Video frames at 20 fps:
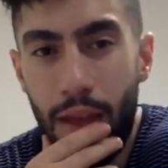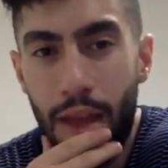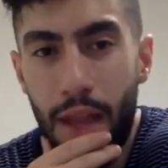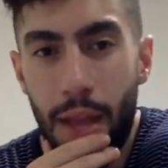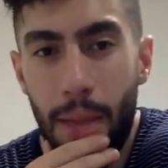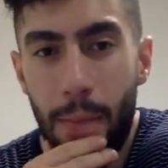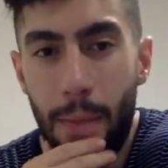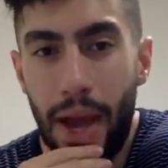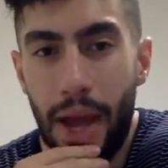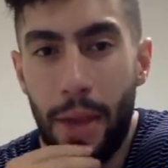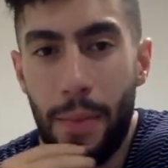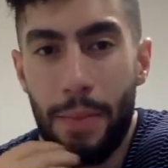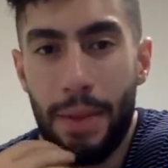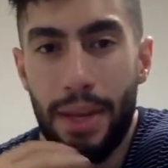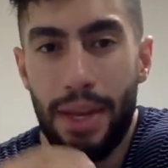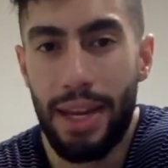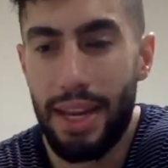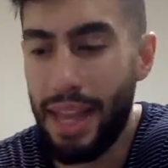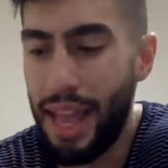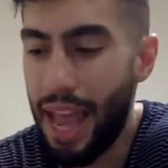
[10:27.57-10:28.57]
in my
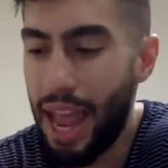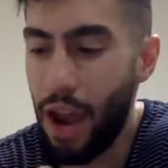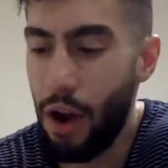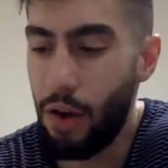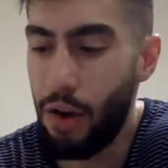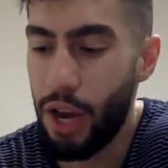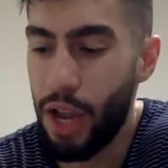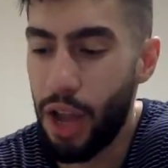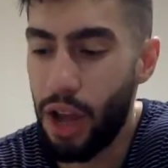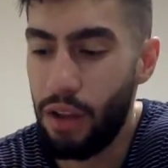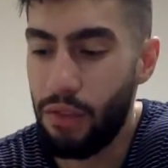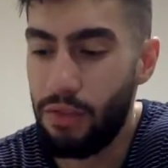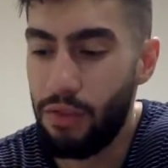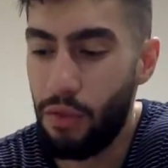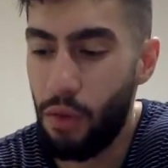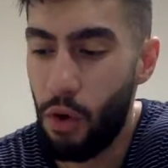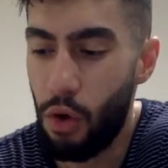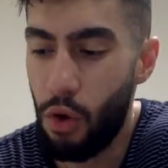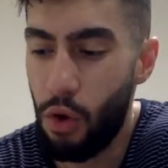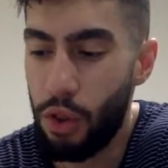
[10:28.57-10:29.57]
opinion, area
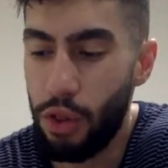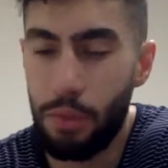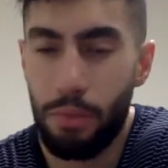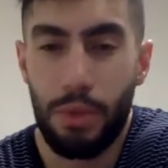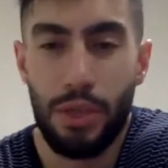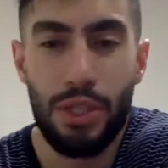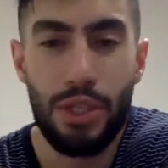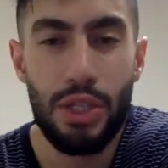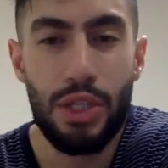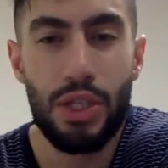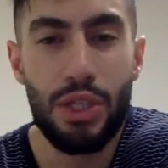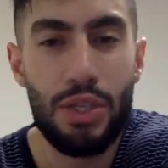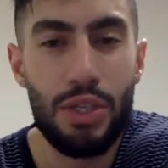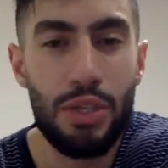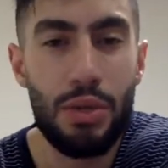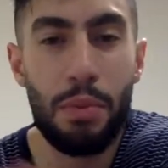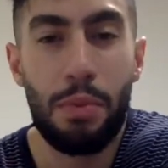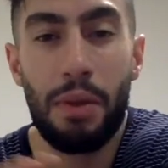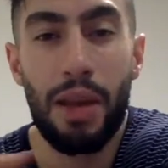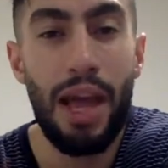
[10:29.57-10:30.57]
for the musicians
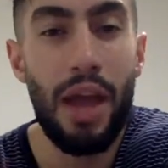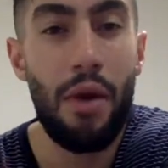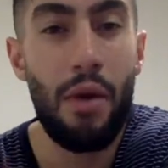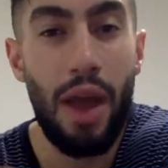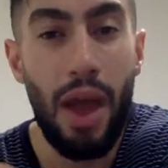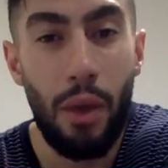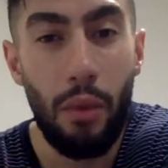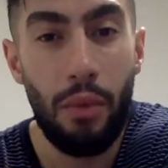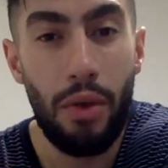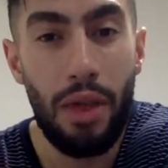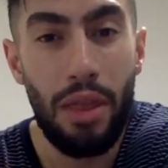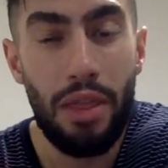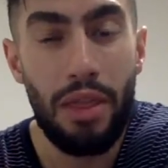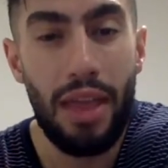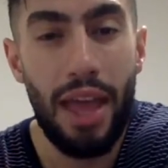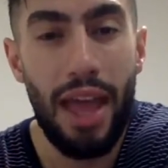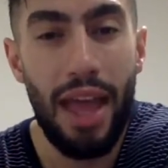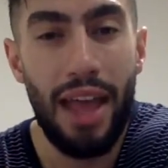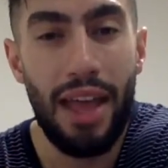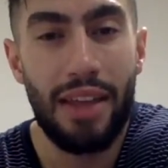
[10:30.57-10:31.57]
to play around with
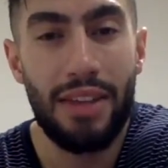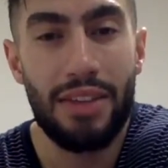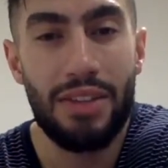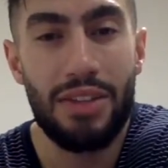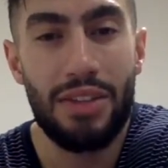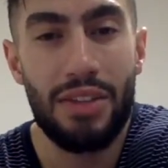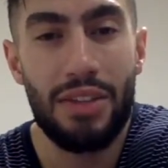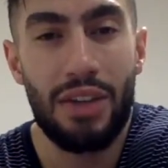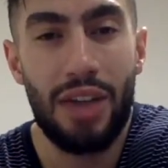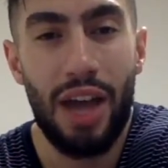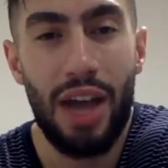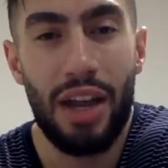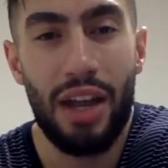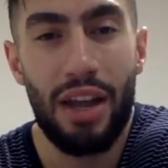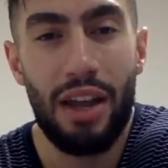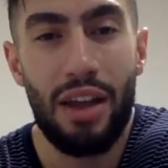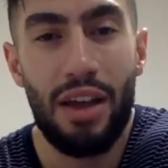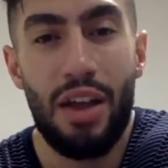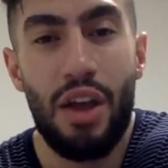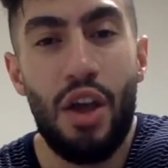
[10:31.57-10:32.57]
and to kind
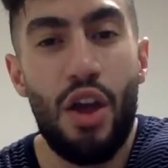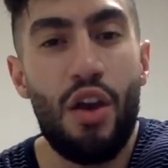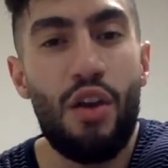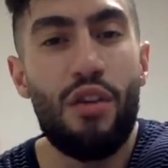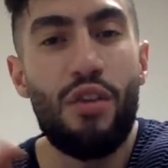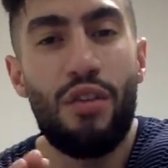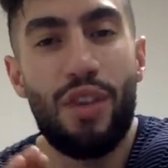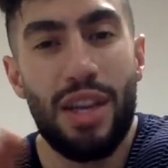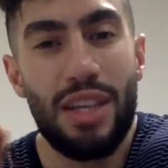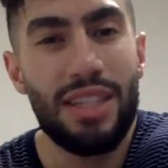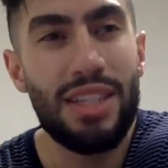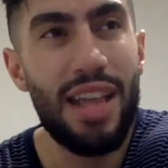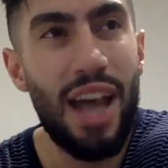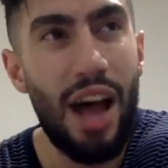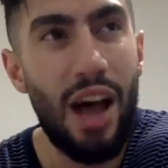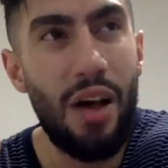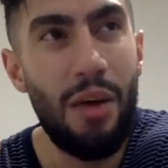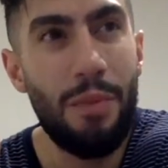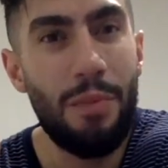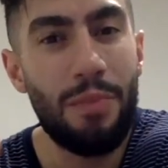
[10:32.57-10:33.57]
of
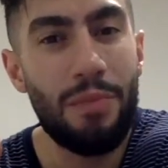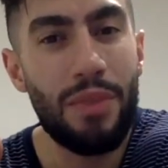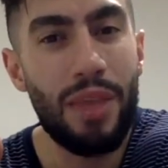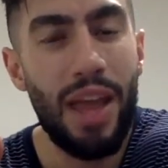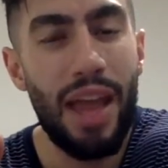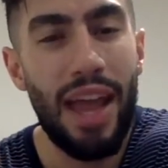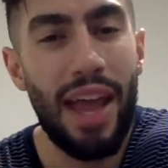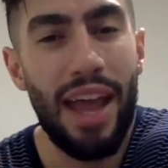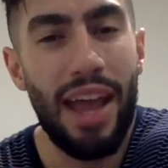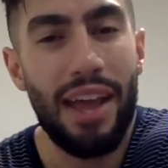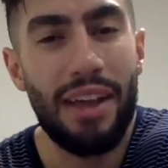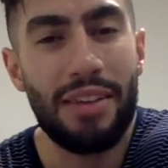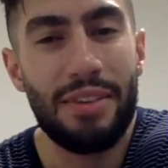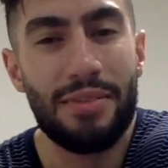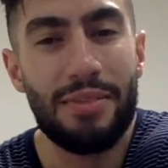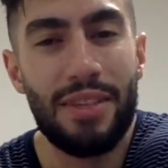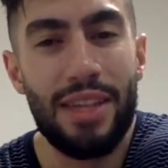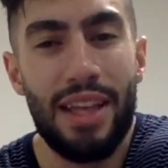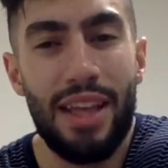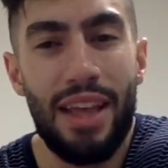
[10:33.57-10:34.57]
freestyle.
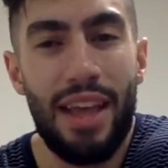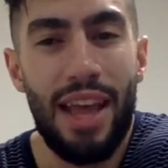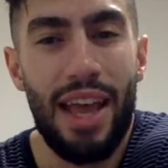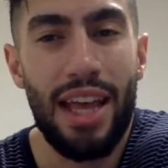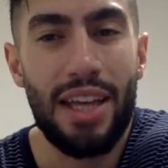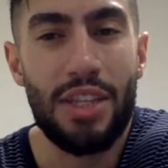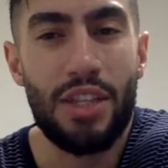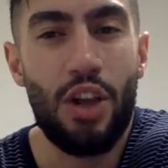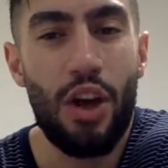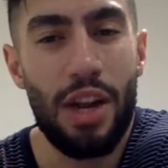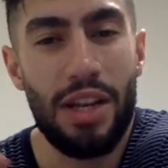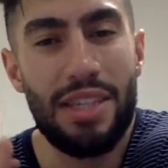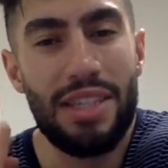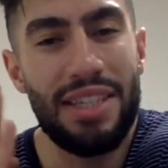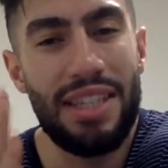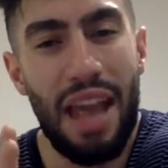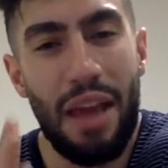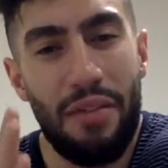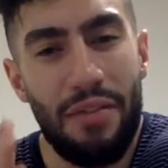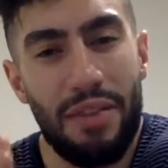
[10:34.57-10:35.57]
And it's not as
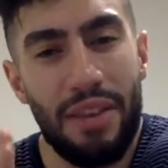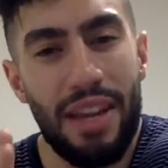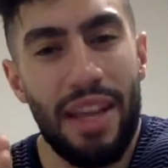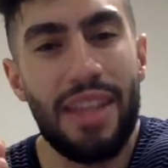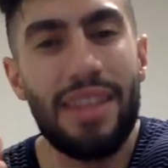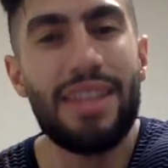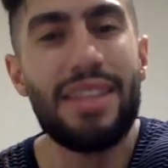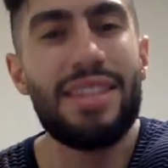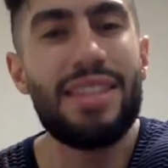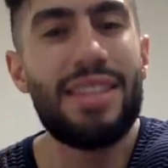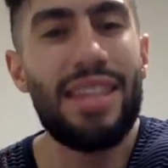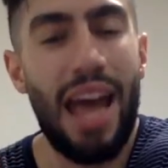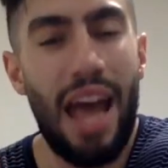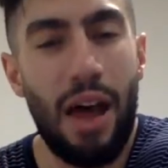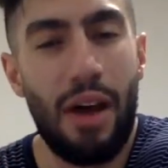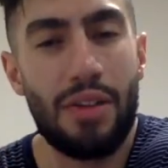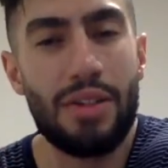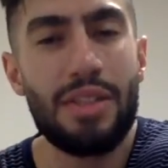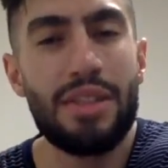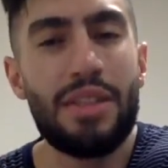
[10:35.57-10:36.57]
definite. The
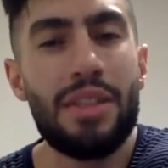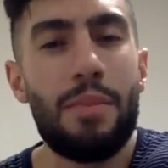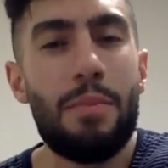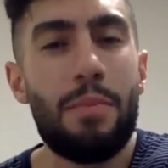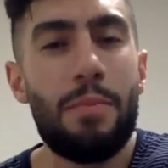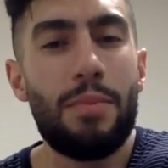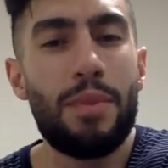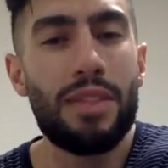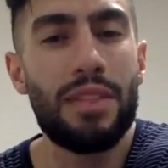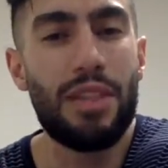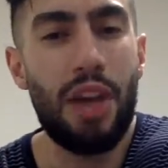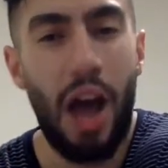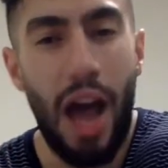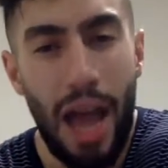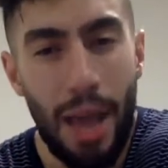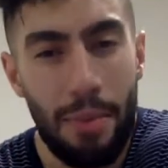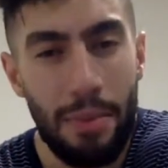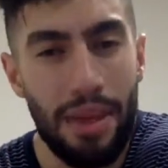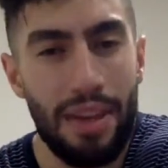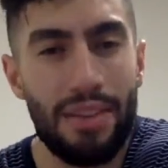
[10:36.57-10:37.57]
sounds and the
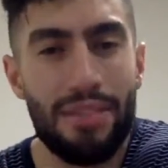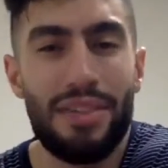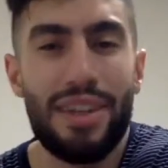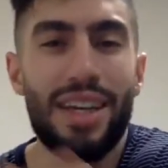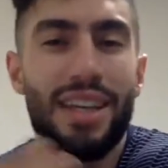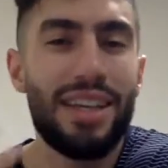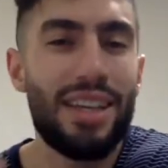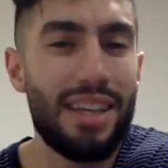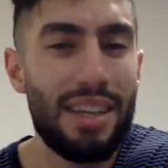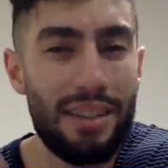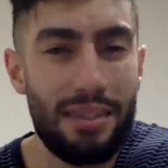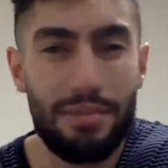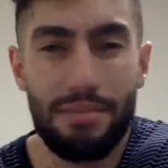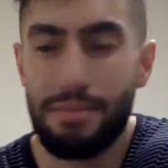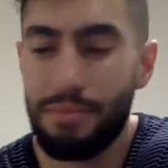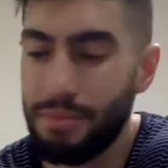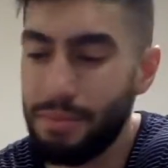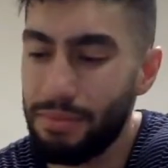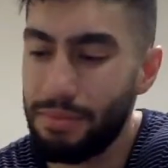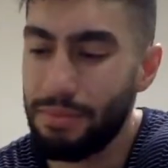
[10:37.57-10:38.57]
timing of it can
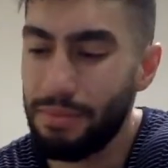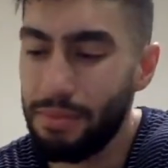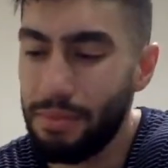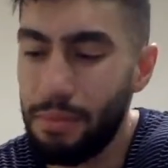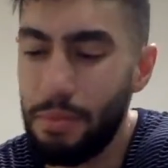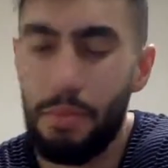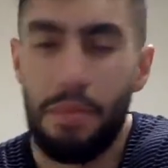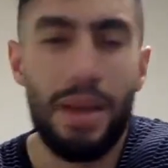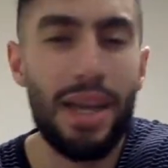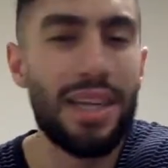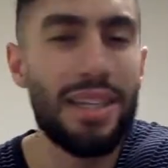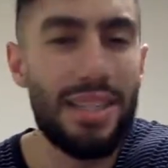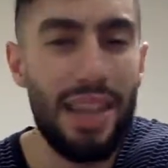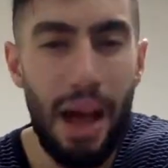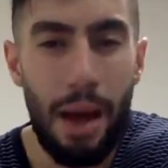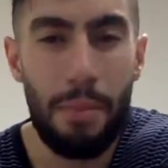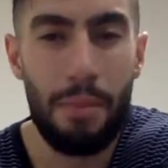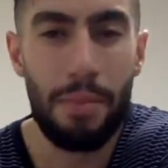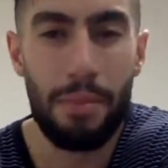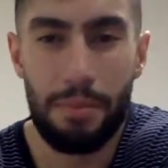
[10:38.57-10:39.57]
mix
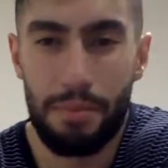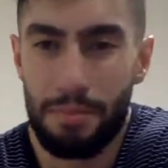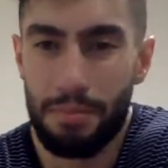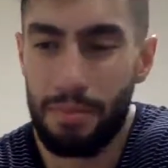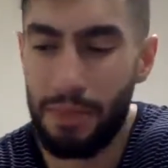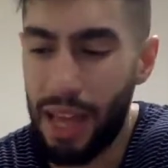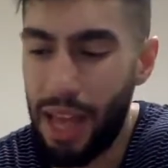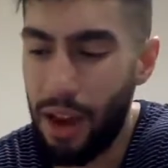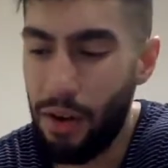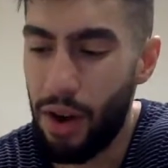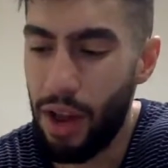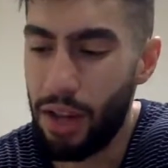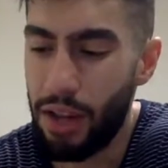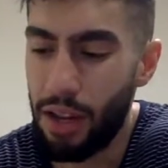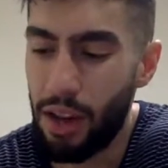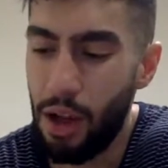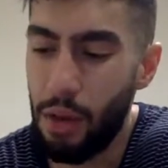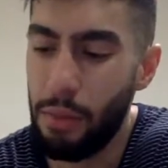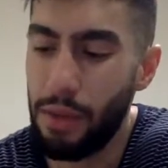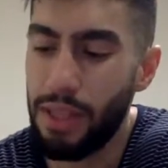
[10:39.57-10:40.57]
up and play around a
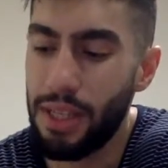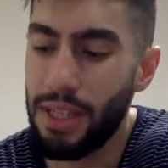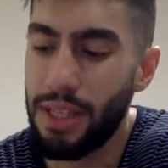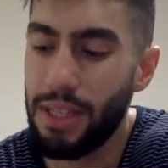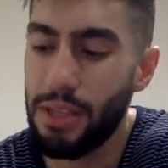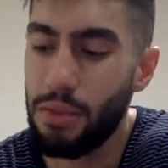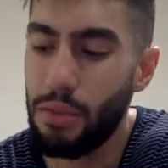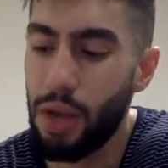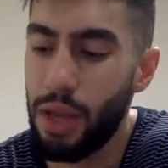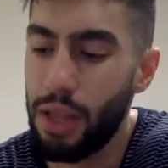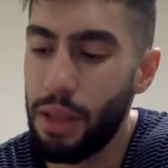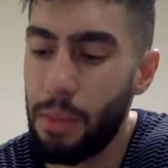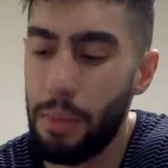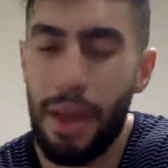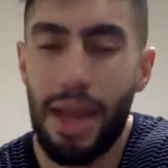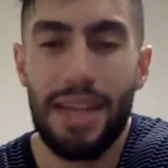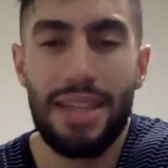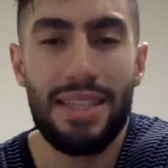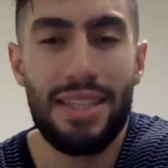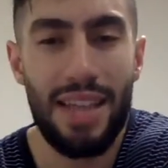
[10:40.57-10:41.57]
lot. But this is what the
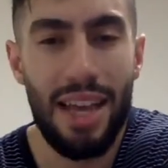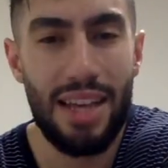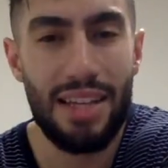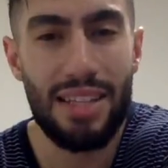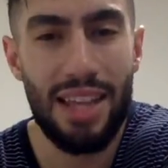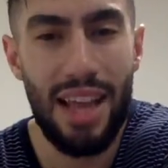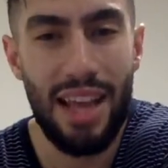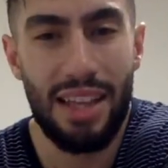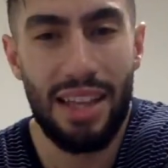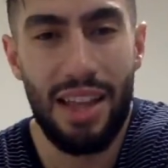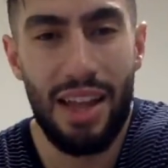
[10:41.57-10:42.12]
bass sounds like.